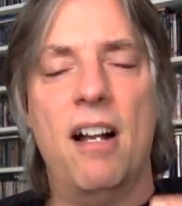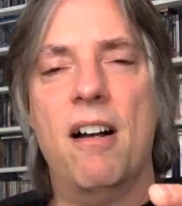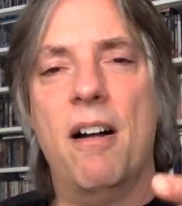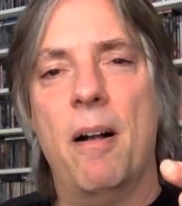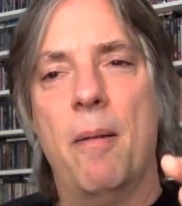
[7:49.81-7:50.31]

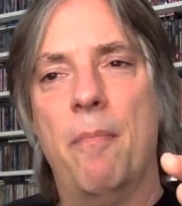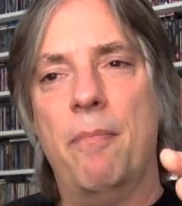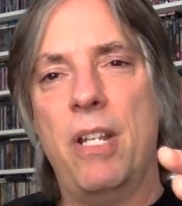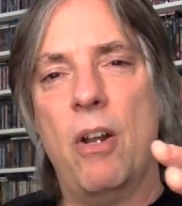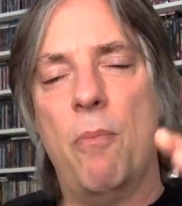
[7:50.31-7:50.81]

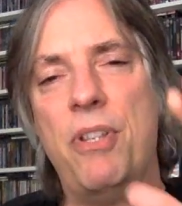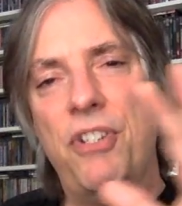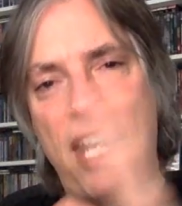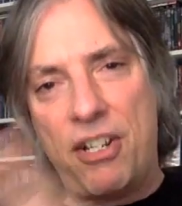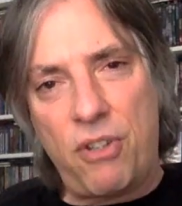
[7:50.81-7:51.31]
Um, you know,
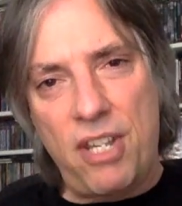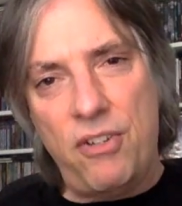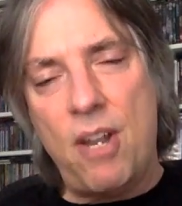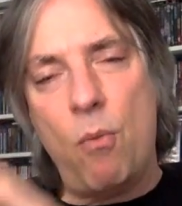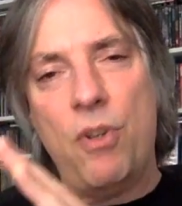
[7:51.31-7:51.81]
Possessed
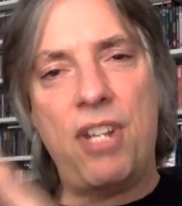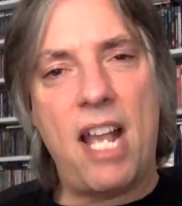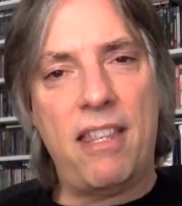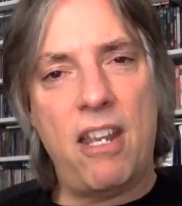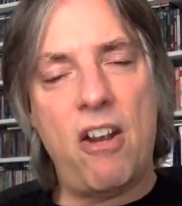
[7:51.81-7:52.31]
was
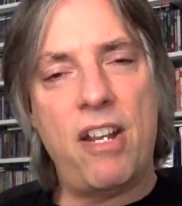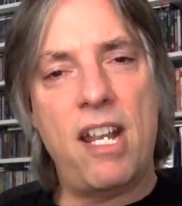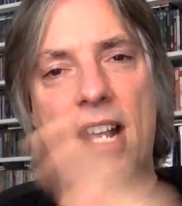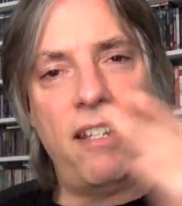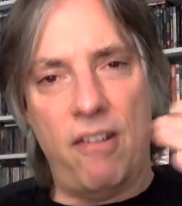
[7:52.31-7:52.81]
not there
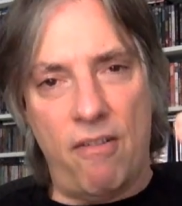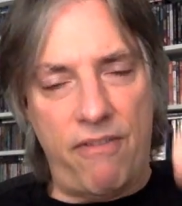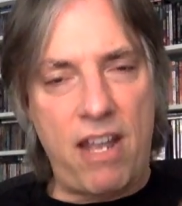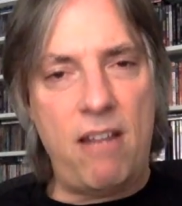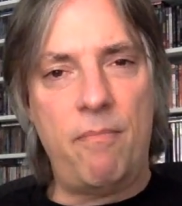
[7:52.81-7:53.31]
yet. You know,
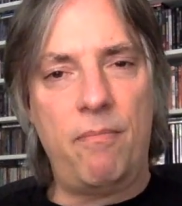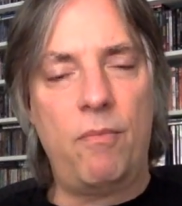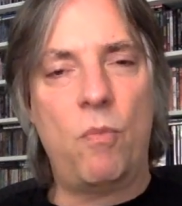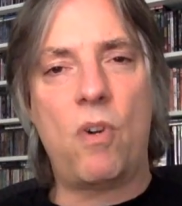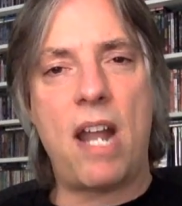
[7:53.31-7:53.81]
Venom
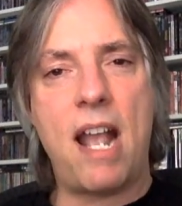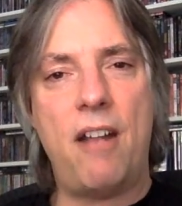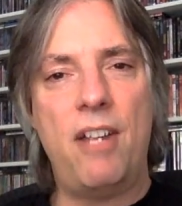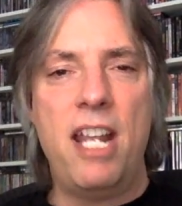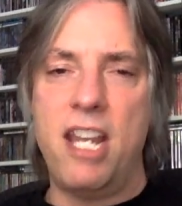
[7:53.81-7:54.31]
were
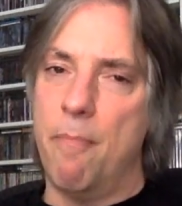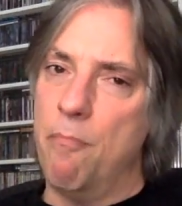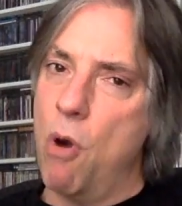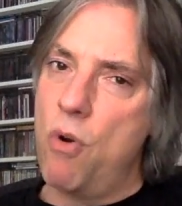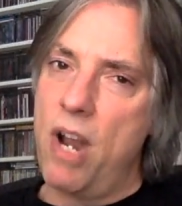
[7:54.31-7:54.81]
out. You had
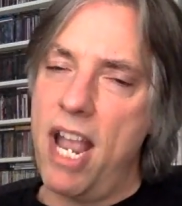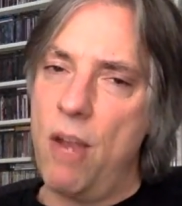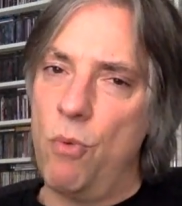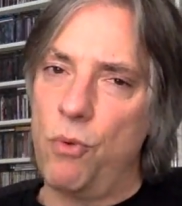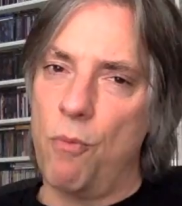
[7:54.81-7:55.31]

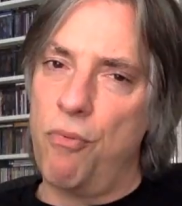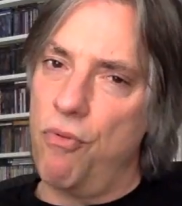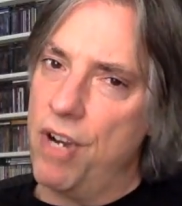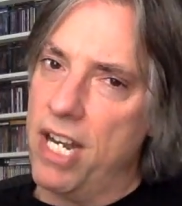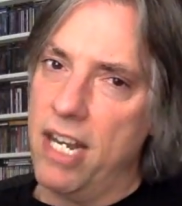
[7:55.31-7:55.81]
Motorhead, which were
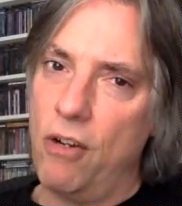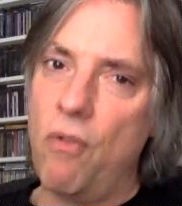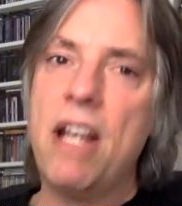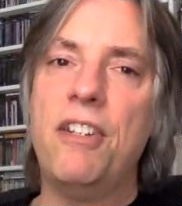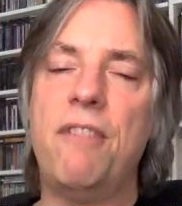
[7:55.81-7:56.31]
pretty
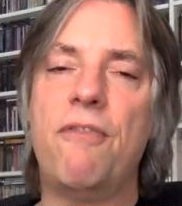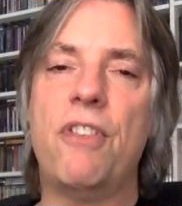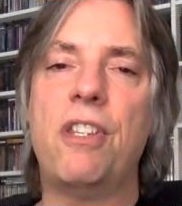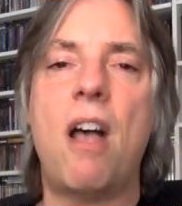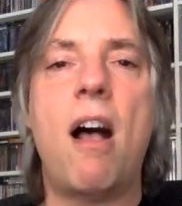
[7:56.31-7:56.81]
crazy for
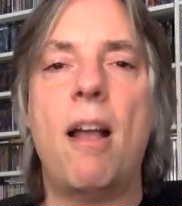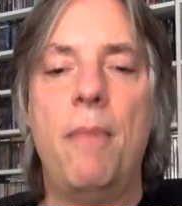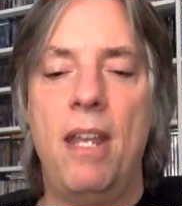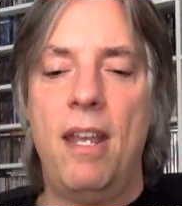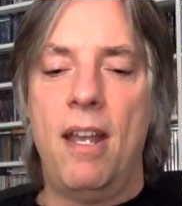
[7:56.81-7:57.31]
the time.